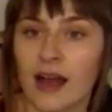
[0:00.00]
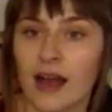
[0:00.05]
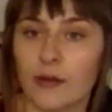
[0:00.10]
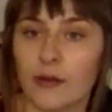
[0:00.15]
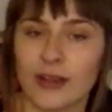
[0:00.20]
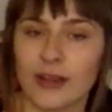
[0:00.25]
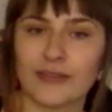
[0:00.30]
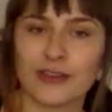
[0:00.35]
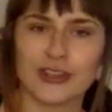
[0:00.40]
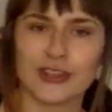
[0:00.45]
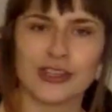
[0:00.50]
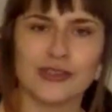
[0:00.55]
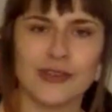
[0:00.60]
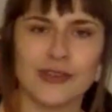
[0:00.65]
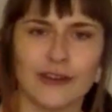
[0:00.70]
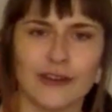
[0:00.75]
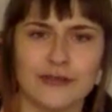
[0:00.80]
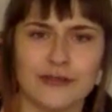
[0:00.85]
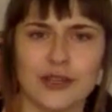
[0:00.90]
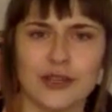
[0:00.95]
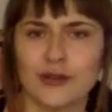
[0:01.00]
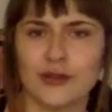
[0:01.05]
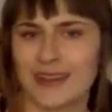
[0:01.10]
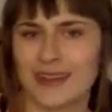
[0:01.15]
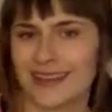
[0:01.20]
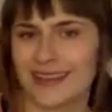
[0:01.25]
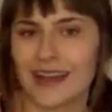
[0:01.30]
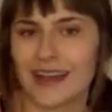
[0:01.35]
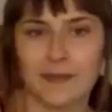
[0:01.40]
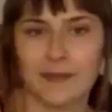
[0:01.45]
we have a few
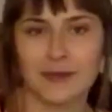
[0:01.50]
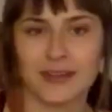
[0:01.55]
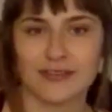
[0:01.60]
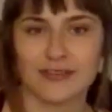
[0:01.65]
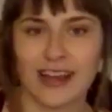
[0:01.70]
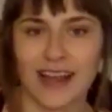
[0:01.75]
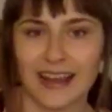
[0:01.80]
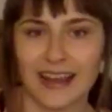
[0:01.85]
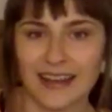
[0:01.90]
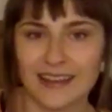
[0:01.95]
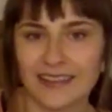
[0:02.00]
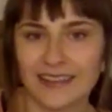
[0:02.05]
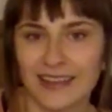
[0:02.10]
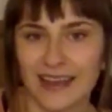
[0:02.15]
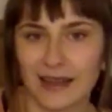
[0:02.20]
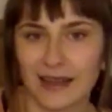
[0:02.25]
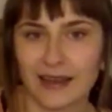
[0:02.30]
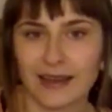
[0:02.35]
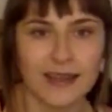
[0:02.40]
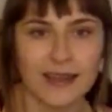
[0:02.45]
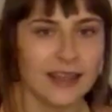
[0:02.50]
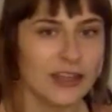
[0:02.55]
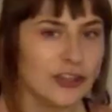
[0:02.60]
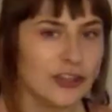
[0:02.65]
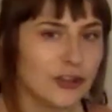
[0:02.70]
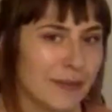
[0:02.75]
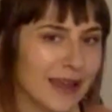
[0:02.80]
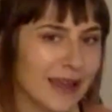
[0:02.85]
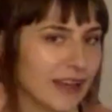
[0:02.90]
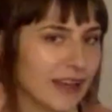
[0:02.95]
like common varieties that you
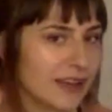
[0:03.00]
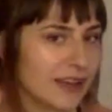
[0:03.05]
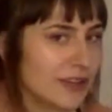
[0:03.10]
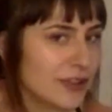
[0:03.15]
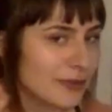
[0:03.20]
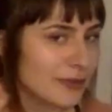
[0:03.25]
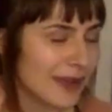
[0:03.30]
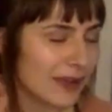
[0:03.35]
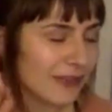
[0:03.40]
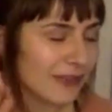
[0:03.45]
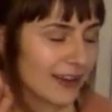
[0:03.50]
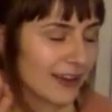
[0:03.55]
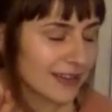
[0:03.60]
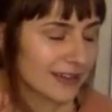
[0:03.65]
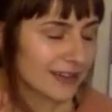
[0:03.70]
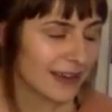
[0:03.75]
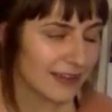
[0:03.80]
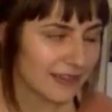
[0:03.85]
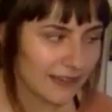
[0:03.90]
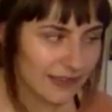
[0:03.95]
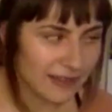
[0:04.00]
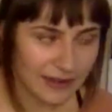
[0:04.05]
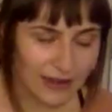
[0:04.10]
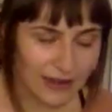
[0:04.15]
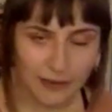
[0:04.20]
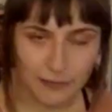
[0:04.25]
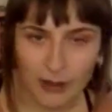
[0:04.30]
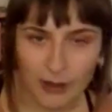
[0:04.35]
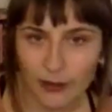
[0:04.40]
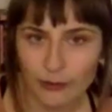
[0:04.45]
may recognize the
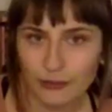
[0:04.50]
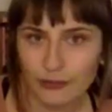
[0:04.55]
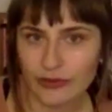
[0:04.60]
name of.